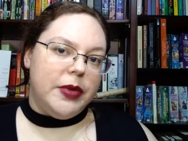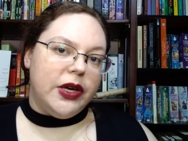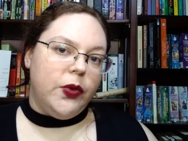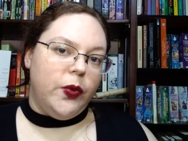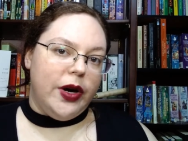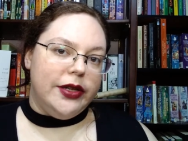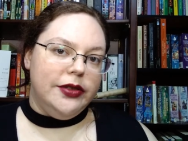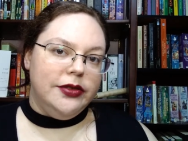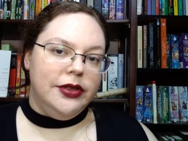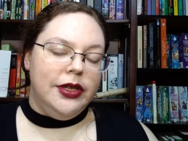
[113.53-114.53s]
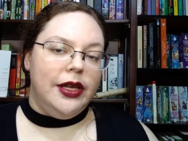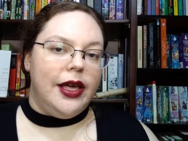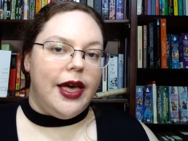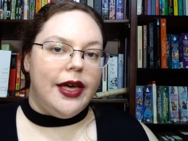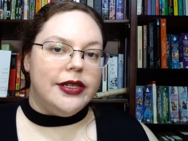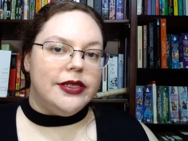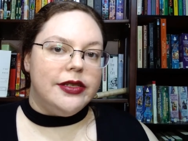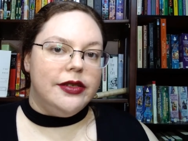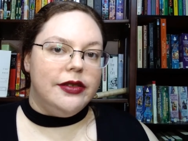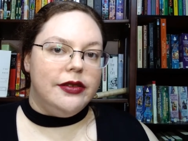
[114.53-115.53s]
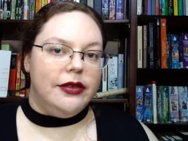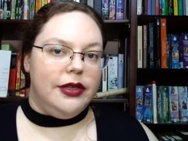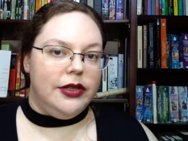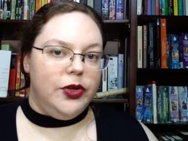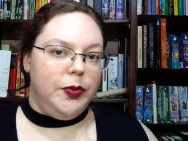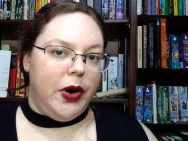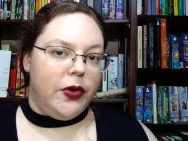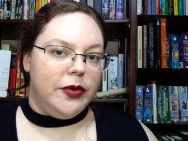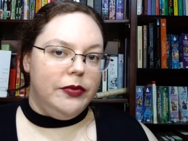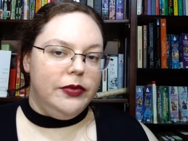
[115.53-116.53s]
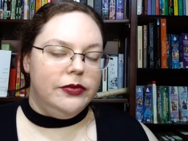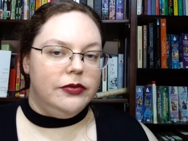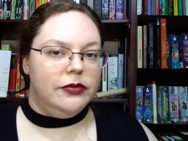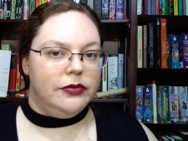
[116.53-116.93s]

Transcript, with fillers: Obbink won, and the new poem,